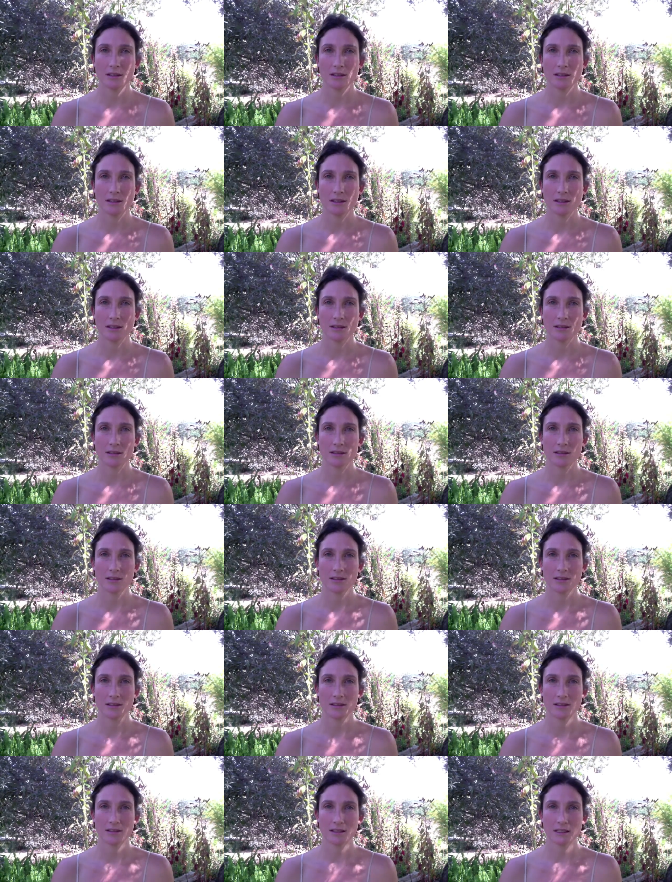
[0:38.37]

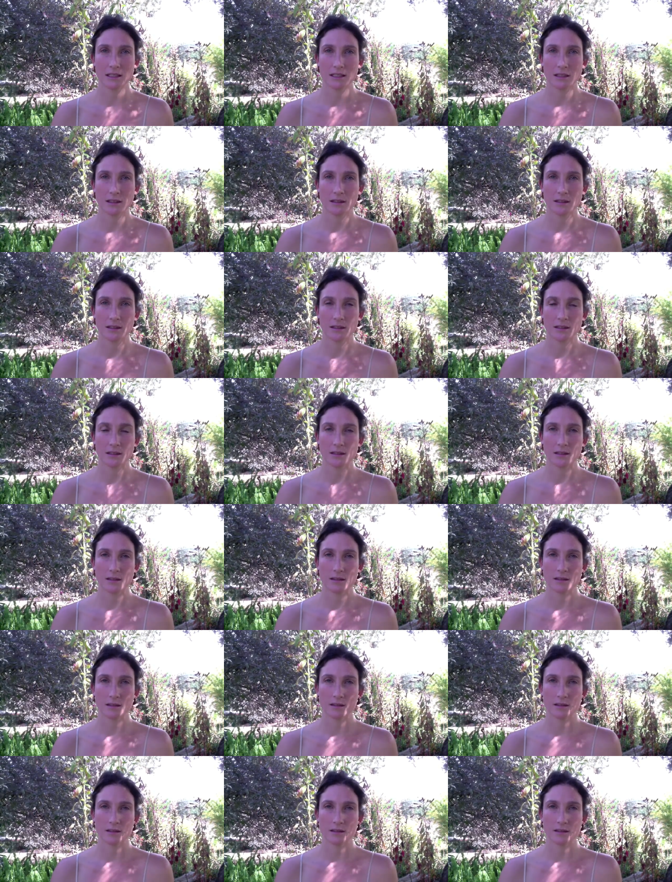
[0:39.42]
Nobody speaks.